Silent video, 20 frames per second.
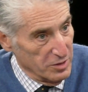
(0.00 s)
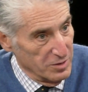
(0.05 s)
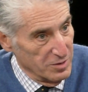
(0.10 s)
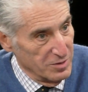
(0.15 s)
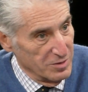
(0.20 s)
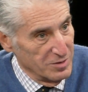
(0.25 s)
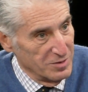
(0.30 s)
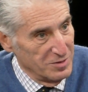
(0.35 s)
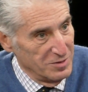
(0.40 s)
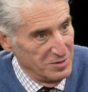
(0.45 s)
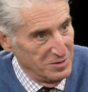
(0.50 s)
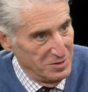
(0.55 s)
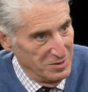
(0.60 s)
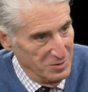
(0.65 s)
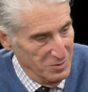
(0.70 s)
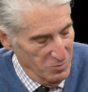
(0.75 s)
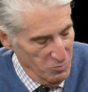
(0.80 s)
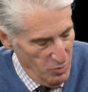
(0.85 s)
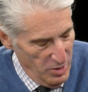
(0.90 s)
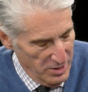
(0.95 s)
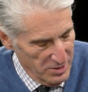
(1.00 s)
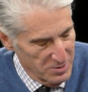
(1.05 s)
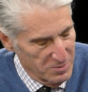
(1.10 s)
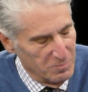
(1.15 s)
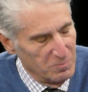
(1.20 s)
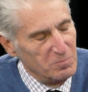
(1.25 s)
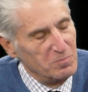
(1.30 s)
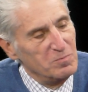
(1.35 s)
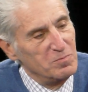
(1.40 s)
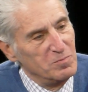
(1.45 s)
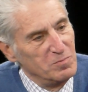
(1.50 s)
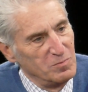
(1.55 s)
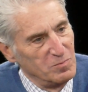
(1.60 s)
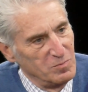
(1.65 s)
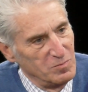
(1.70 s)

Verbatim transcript: Horribly derogatory. Right.